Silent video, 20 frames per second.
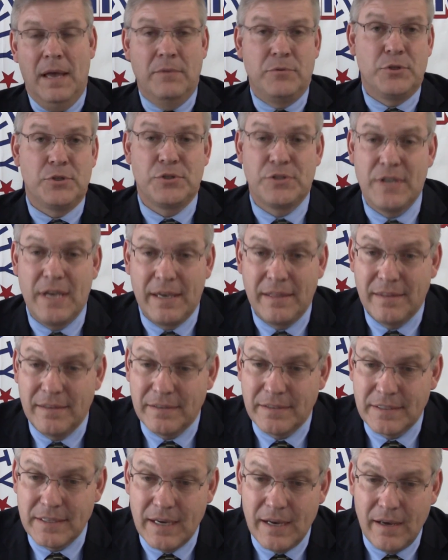I'll just say
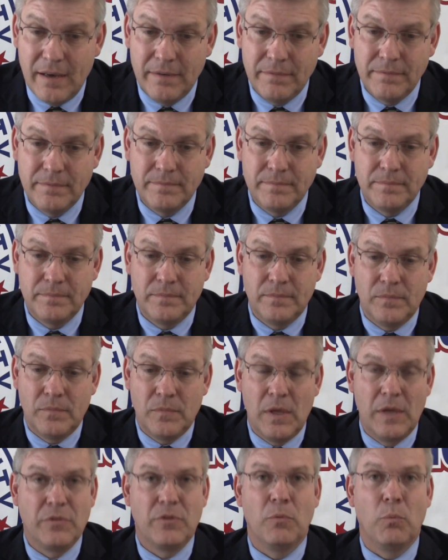that
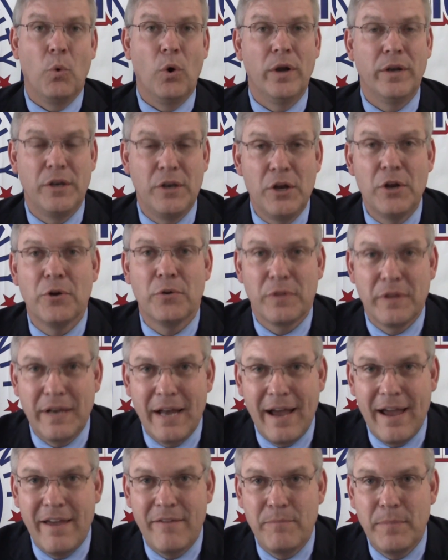in the 1 year that
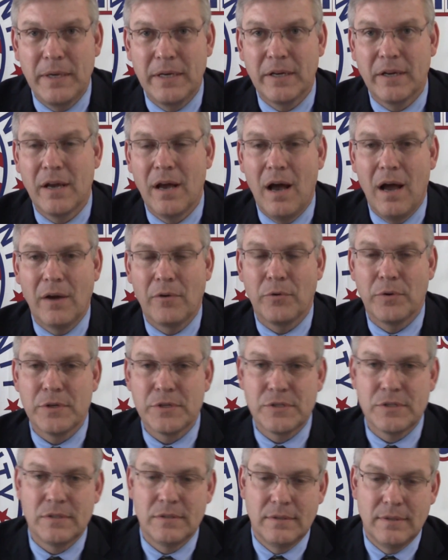I have been in
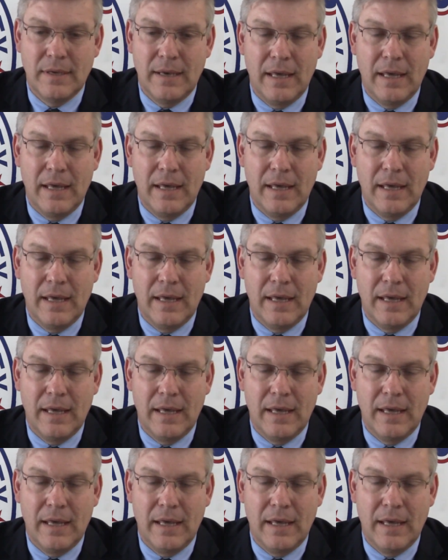Congress,